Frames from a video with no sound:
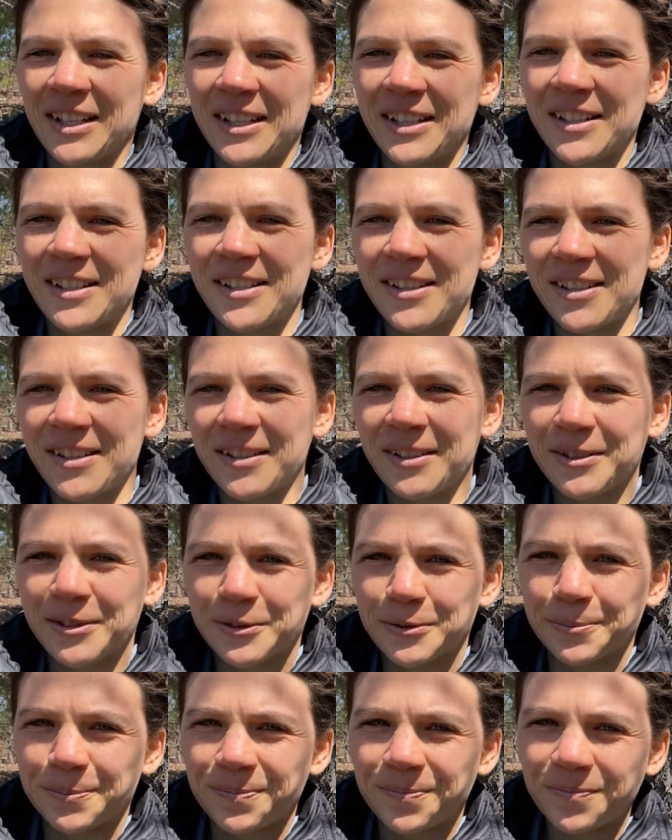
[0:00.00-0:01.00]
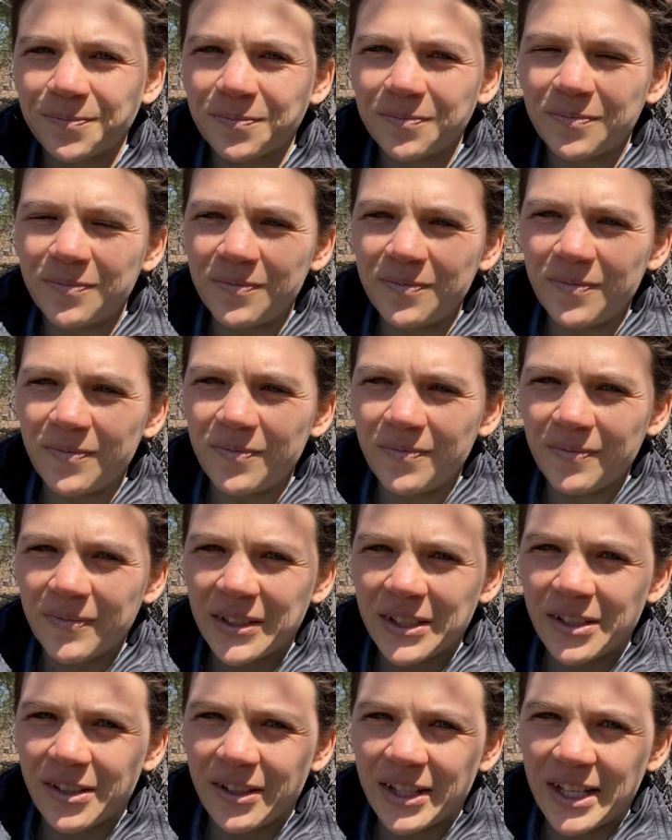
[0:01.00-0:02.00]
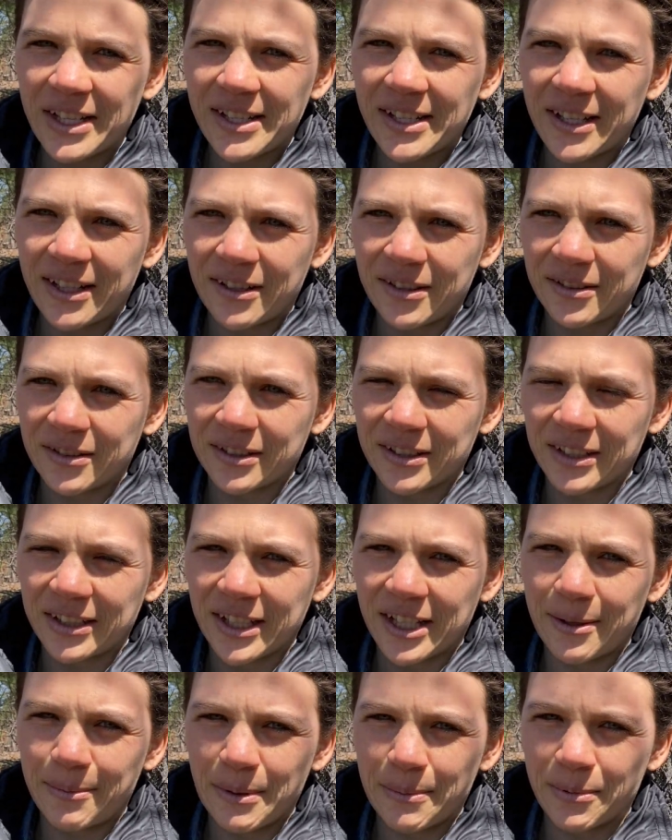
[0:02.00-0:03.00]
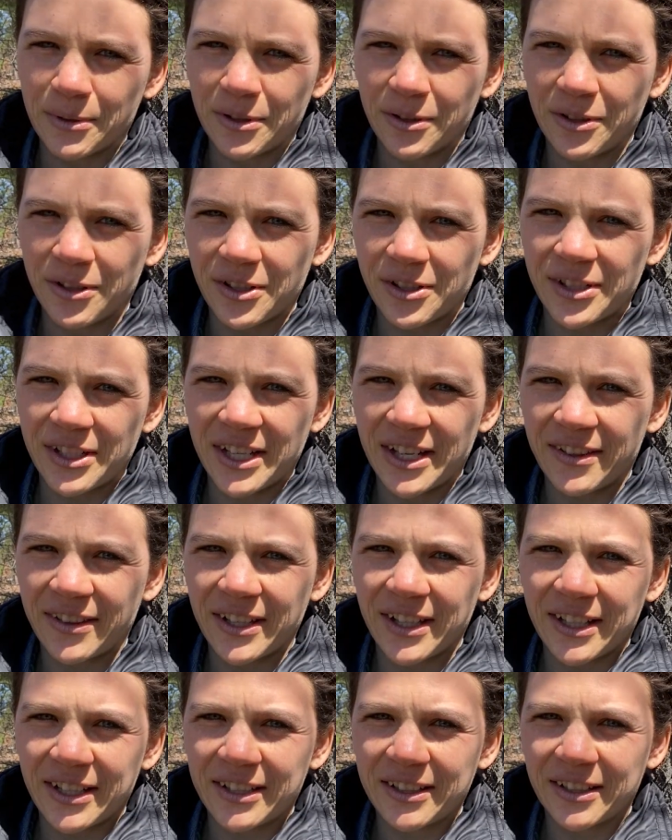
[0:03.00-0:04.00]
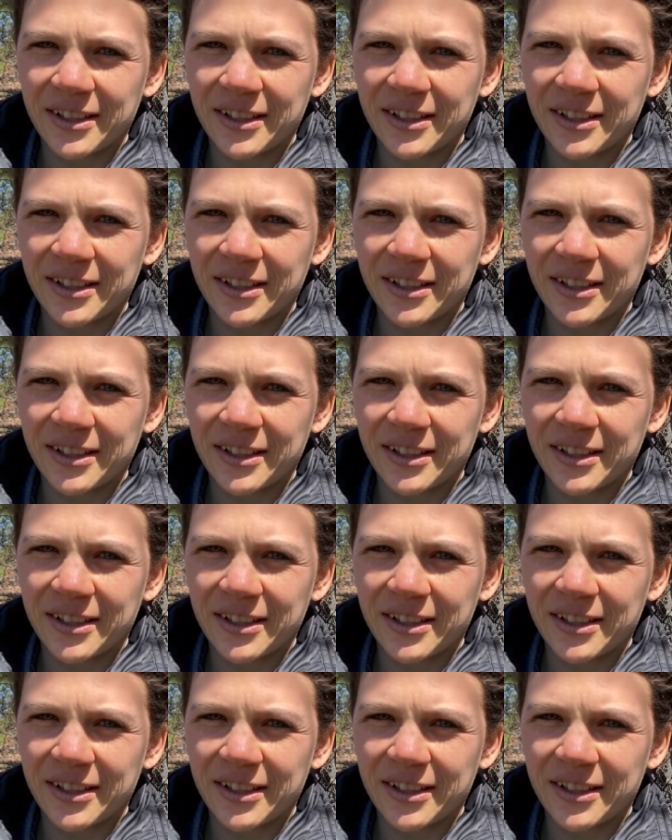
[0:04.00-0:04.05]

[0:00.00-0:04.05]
So that's how a lot of people don't understand that.